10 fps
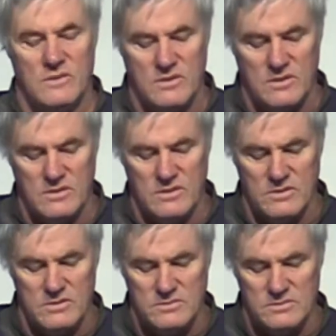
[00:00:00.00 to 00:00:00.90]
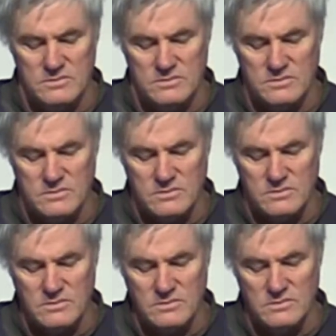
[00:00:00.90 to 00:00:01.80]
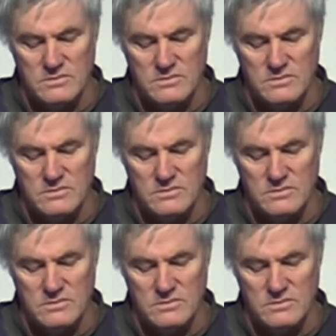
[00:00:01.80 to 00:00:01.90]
No one is speaking in this clip.